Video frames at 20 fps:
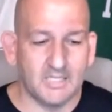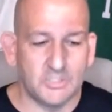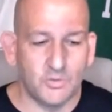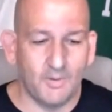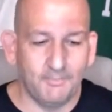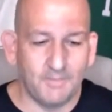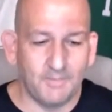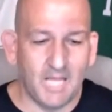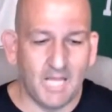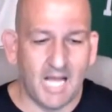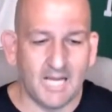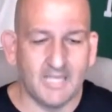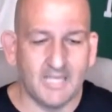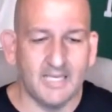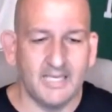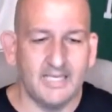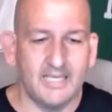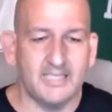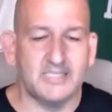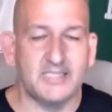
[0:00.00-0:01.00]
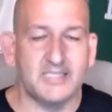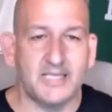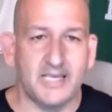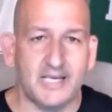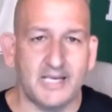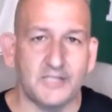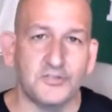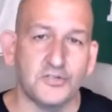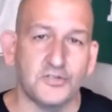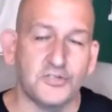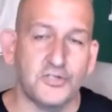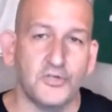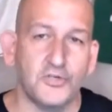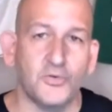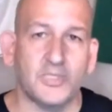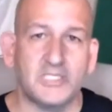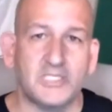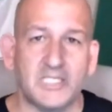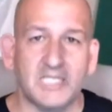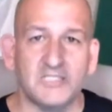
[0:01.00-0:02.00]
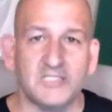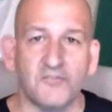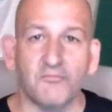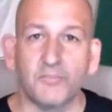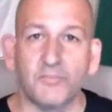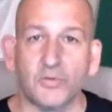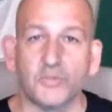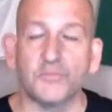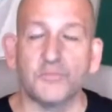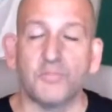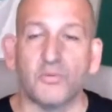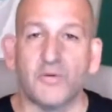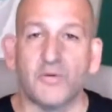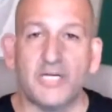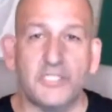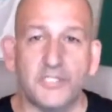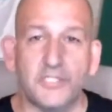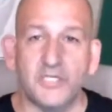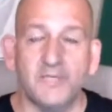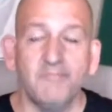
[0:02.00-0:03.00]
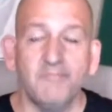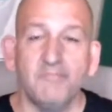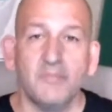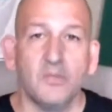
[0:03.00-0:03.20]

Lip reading: SweatBlock is the answer to excessive perspiration,